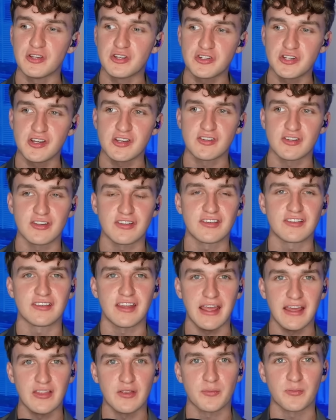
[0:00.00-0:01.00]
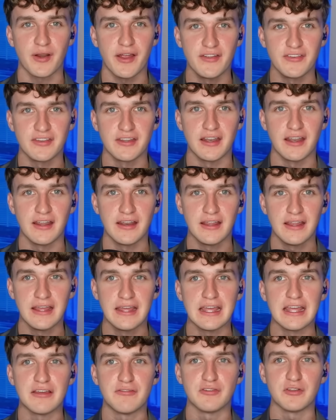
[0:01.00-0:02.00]
shouldn't just stay the president
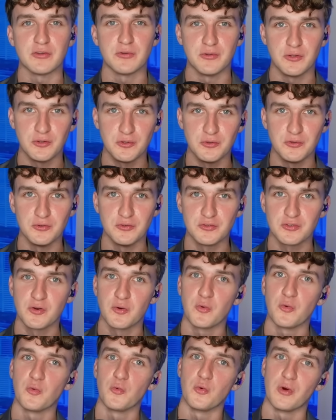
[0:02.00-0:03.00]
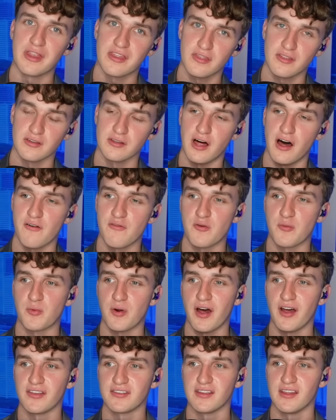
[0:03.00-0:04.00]
if you lose with the lawful
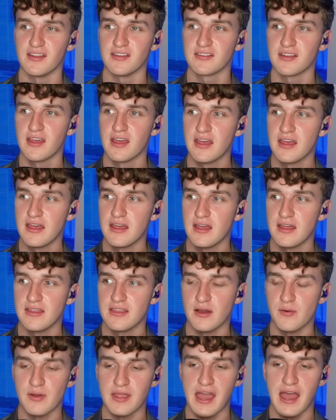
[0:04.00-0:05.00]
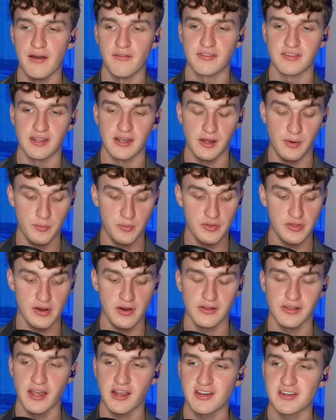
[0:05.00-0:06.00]
process that we have set up with our
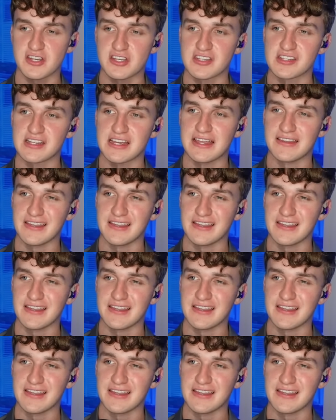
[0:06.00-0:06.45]
elections. And